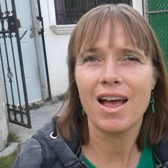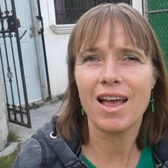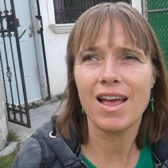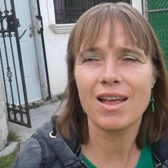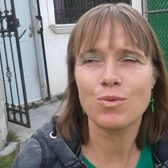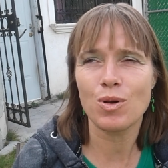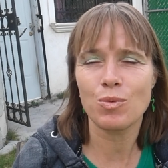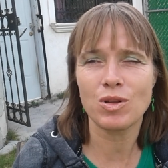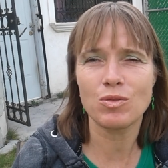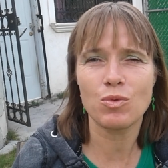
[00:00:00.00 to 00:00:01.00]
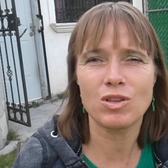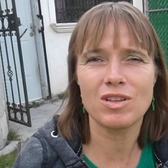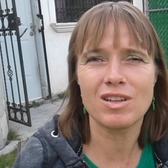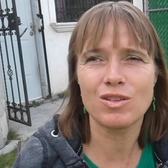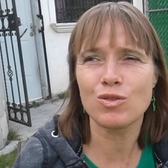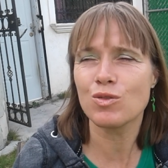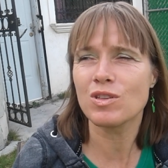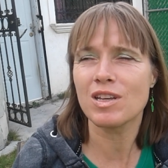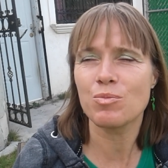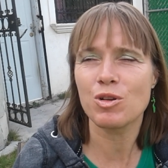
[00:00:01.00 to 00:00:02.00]
And what did they do?
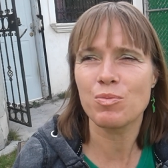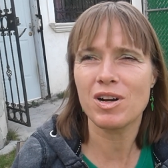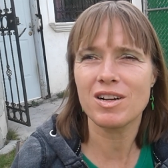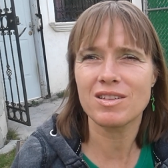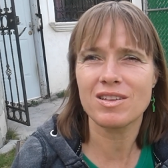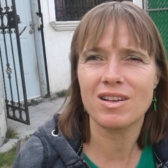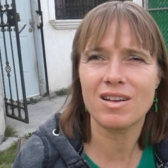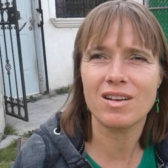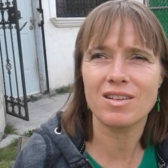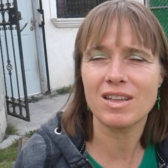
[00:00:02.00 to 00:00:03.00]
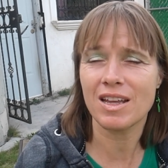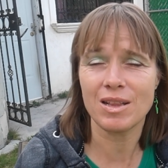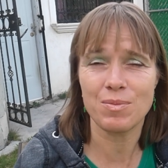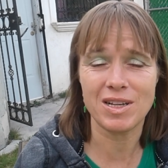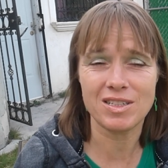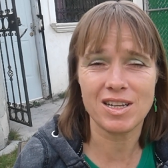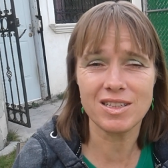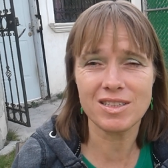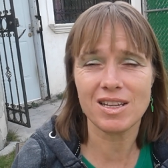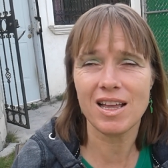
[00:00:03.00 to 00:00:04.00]
They prepared. They had
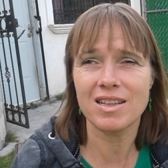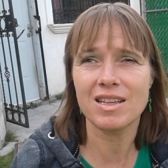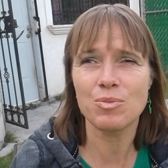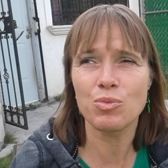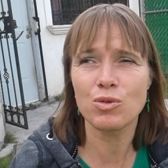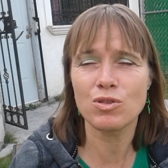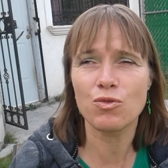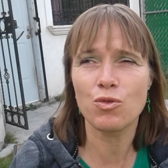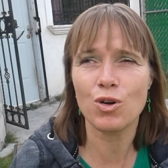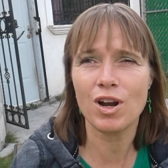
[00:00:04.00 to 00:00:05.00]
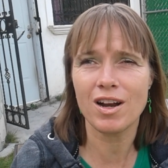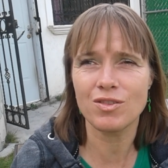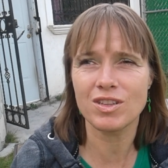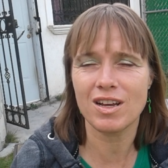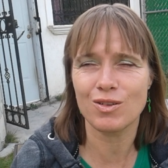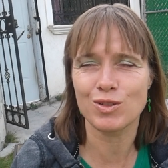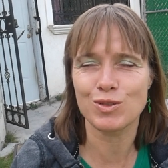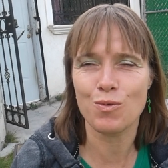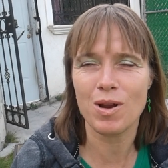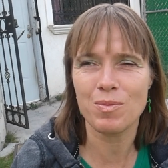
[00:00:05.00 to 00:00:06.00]
baskets, and they put 400
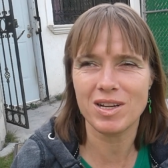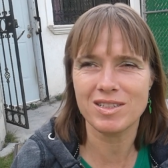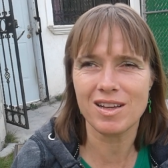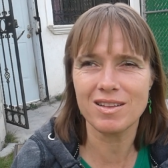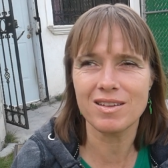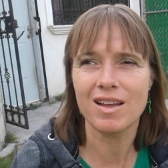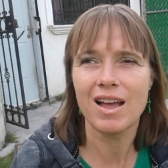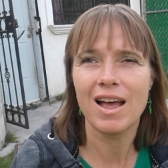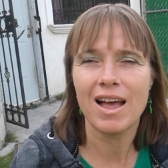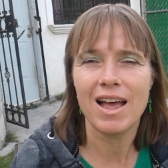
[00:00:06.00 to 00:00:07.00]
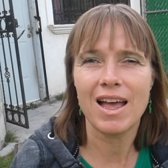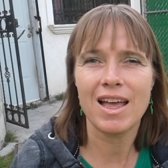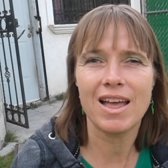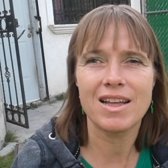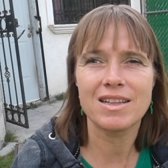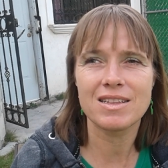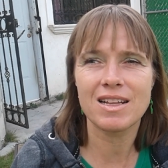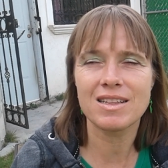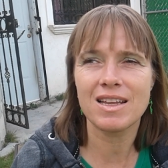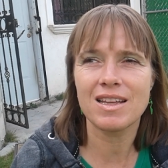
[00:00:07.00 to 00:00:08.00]
tacos to one basket. And
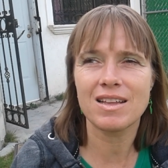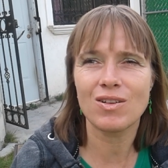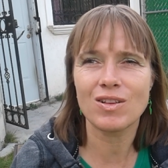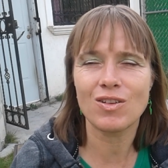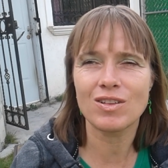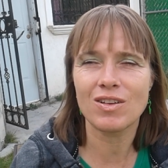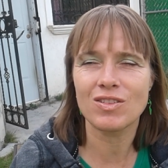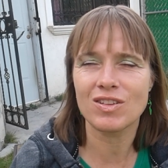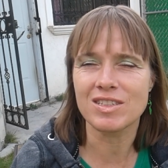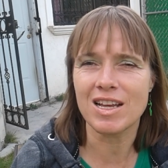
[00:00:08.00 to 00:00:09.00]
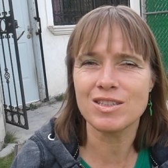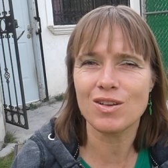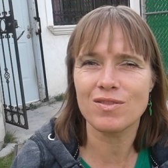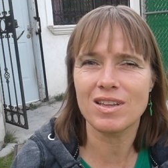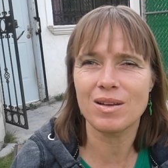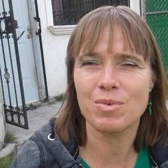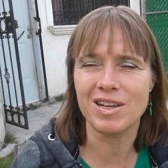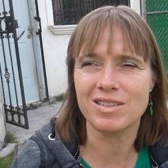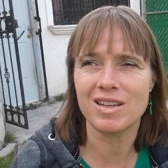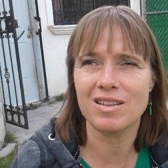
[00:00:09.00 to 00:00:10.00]
then they on the sides of the
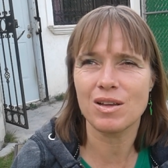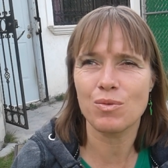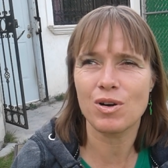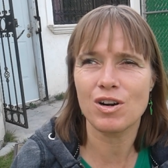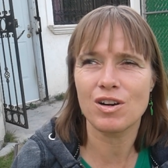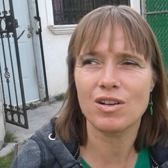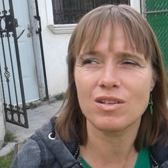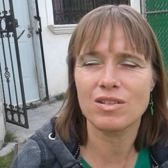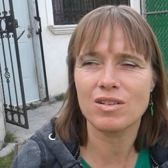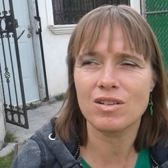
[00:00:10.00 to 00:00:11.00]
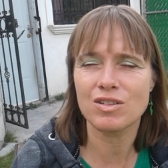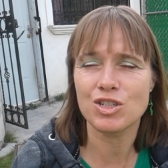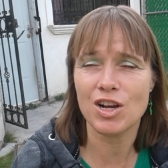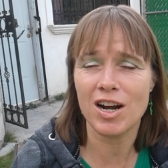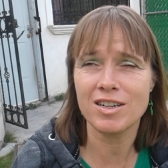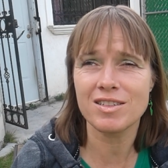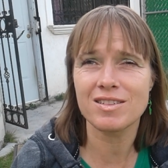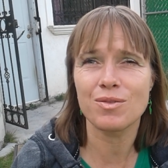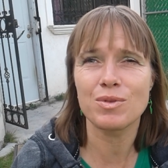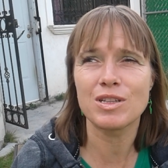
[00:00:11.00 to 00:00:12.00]
basket there were
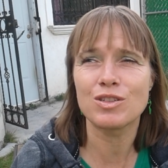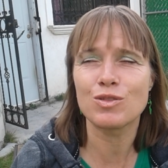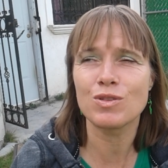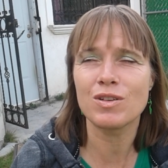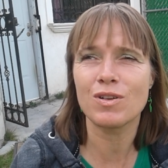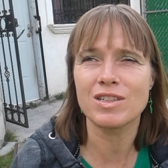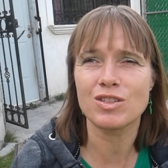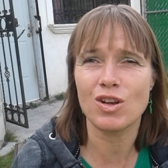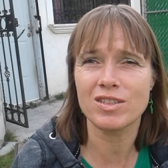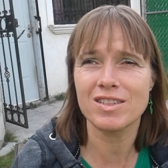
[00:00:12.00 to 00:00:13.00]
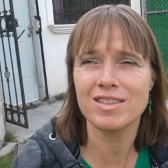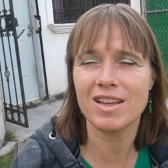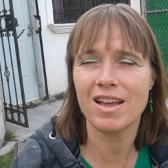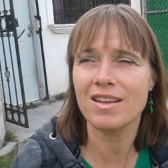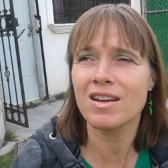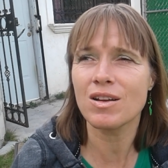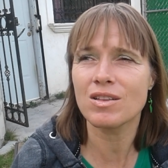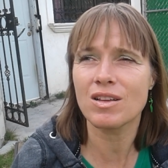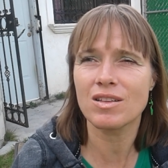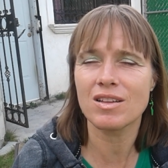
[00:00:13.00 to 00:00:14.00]
jars with two different sauces hanging,
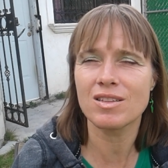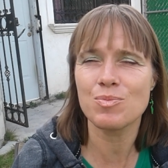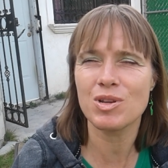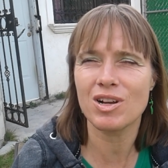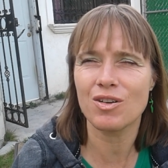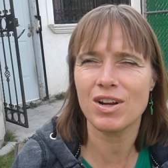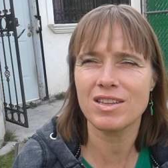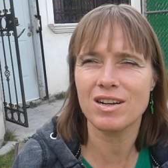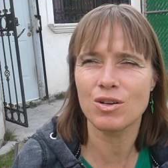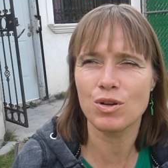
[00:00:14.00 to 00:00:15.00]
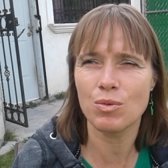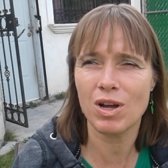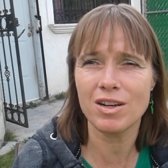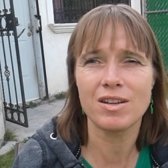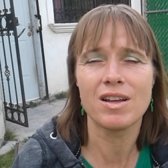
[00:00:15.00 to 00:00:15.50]
the typical red and green one.